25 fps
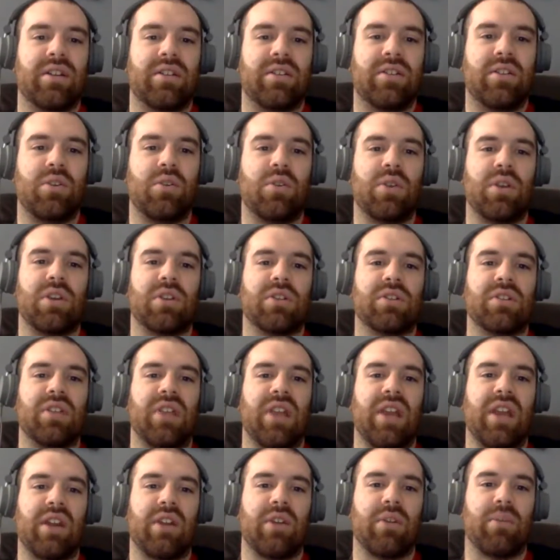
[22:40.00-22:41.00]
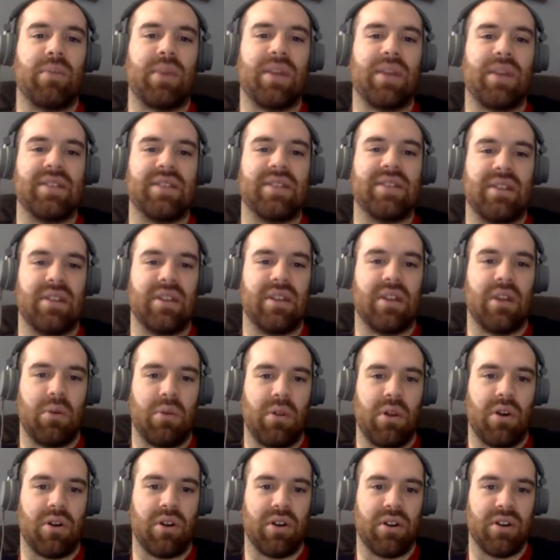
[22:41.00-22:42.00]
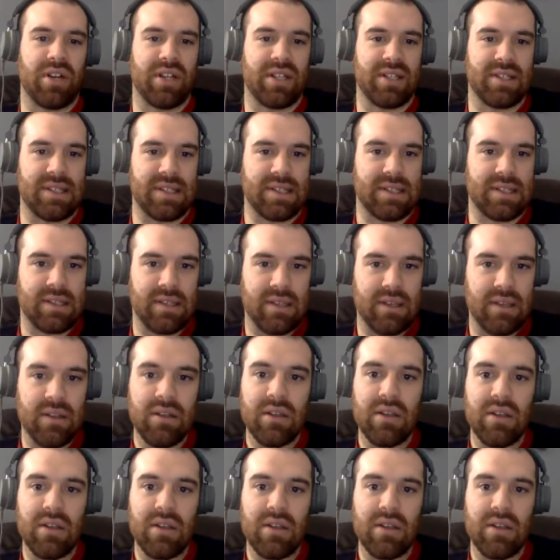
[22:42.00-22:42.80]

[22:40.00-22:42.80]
2 years later basically no longer existed.